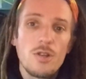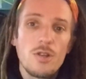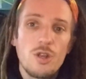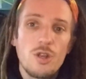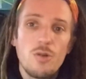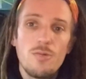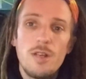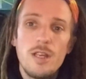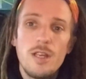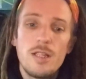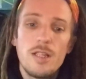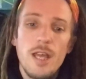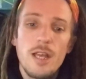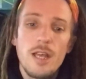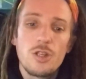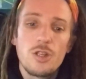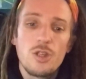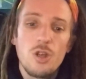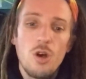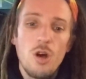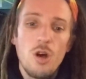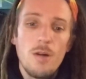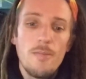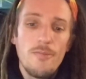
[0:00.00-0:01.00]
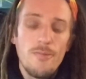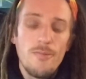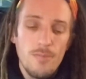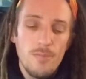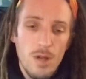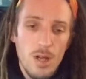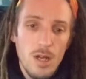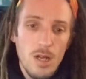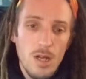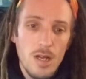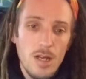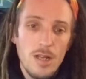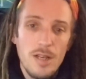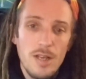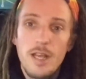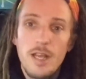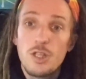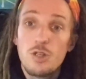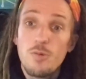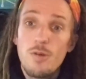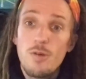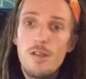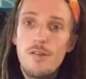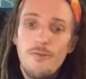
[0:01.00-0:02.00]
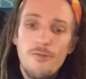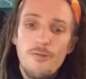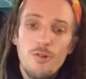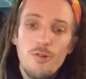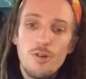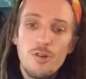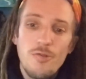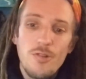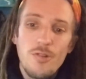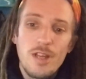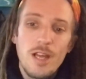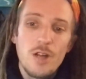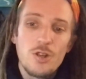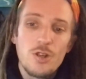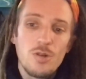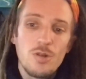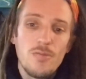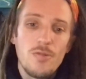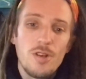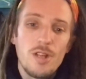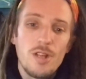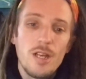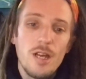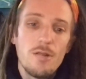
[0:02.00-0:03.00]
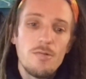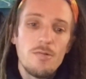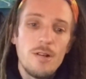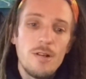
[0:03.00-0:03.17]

Tune in next time, next week for another catch-up video.